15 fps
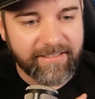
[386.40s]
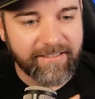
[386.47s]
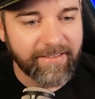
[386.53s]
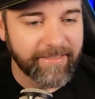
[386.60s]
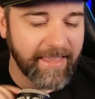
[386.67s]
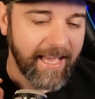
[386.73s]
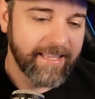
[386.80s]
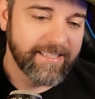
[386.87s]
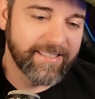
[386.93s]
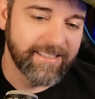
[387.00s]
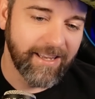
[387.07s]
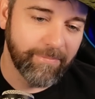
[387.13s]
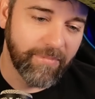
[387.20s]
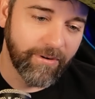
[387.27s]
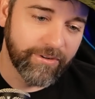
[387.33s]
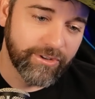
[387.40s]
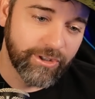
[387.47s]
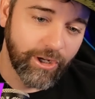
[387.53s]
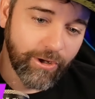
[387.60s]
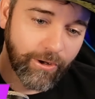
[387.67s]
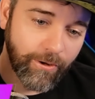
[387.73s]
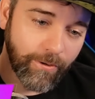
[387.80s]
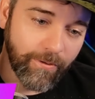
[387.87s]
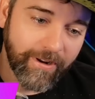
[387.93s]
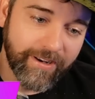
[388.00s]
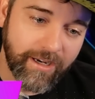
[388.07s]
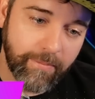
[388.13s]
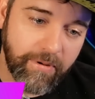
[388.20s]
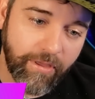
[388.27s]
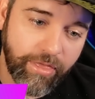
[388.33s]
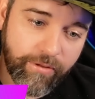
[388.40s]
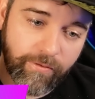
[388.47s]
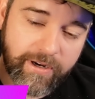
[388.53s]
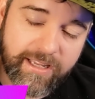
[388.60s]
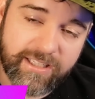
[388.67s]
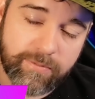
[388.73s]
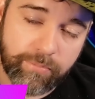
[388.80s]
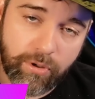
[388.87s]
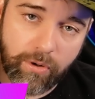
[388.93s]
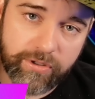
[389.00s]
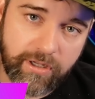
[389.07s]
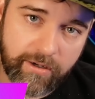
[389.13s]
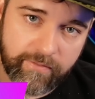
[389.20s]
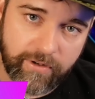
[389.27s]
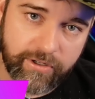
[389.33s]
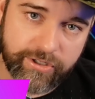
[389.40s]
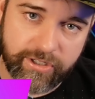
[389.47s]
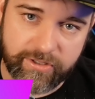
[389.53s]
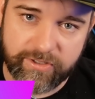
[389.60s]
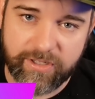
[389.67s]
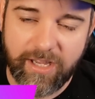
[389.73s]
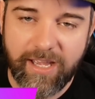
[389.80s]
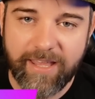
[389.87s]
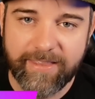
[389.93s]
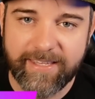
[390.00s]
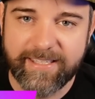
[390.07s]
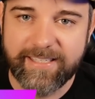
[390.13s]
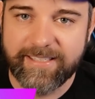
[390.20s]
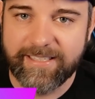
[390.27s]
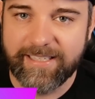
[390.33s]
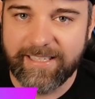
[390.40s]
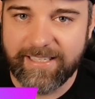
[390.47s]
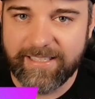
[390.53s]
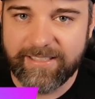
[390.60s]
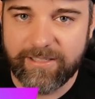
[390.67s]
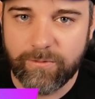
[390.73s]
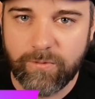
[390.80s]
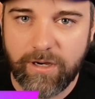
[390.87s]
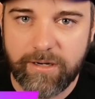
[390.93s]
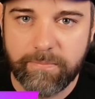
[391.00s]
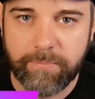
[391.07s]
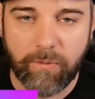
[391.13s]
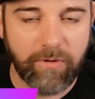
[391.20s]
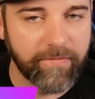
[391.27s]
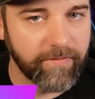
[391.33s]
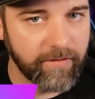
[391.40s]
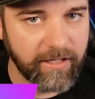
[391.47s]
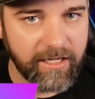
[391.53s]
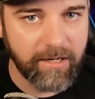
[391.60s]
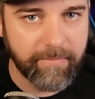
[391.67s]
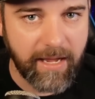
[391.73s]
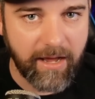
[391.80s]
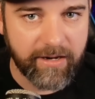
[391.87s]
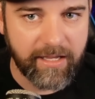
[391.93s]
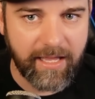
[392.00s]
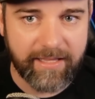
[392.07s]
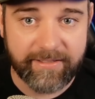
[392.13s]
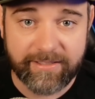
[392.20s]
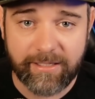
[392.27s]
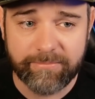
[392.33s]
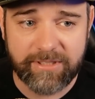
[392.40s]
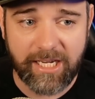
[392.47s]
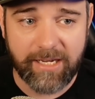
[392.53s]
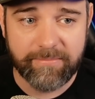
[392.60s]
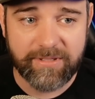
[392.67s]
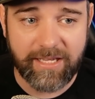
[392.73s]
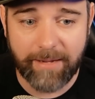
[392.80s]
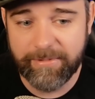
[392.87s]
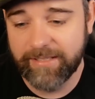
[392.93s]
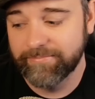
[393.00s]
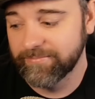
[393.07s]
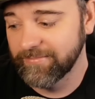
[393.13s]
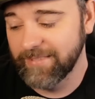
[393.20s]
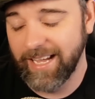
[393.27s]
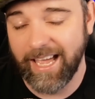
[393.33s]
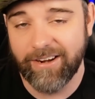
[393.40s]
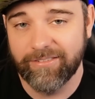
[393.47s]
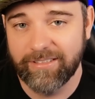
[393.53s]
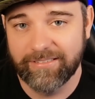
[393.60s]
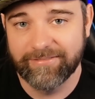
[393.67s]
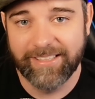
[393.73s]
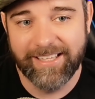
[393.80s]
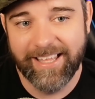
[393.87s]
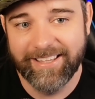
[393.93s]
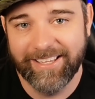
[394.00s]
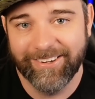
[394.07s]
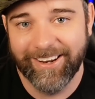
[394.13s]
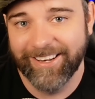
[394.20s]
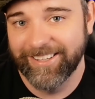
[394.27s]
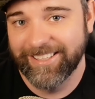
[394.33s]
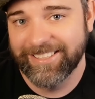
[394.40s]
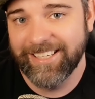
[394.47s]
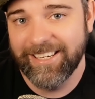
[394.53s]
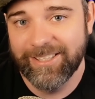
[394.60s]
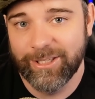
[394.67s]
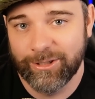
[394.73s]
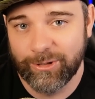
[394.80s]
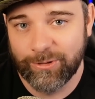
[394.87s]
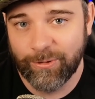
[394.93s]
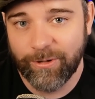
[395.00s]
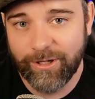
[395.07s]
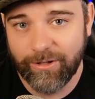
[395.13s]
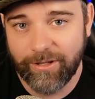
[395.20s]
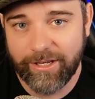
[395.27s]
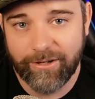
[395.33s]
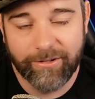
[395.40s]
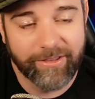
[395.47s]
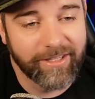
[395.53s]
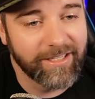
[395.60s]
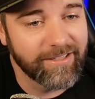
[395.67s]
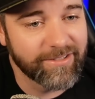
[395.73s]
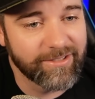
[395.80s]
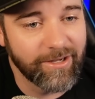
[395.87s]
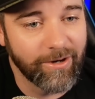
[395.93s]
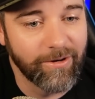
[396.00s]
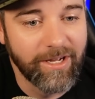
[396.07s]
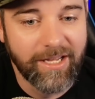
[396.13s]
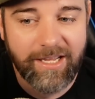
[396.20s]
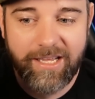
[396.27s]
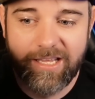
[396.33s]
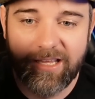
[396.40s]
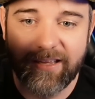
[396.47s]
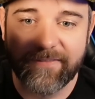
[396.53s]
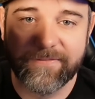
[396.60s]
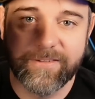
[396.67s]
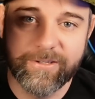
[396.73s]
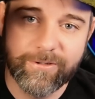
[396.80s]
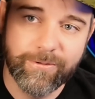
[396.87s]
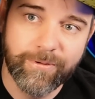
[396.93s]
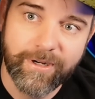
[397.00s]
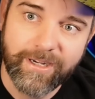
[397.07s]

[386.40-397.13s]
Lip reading: that is number 2. Number 3 is Proton Versions. This is an easy one, but we forget about it. And sometimes, it's not in the tutorial, I don't think. So if you